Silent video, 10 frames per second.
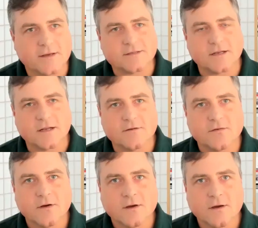things that
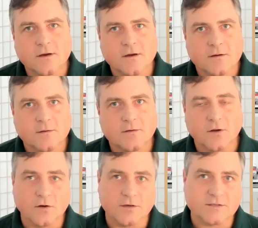I've
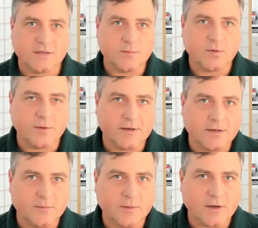noticed and
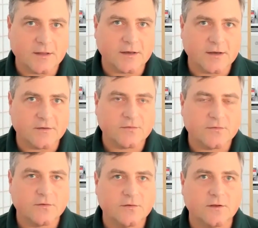implemented in my life
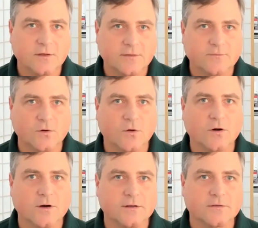in the
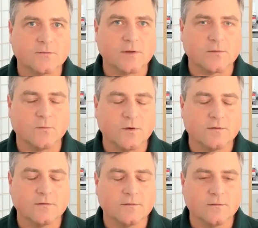regard is like
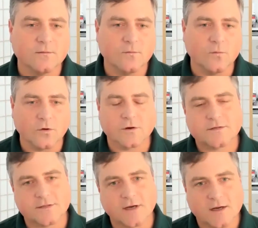when work
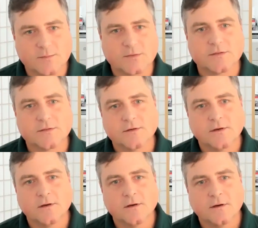stops,
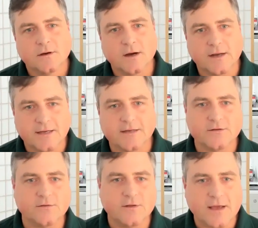I
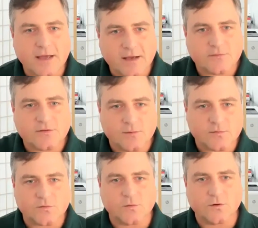need to have some
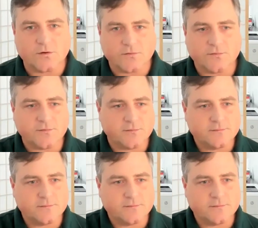sort of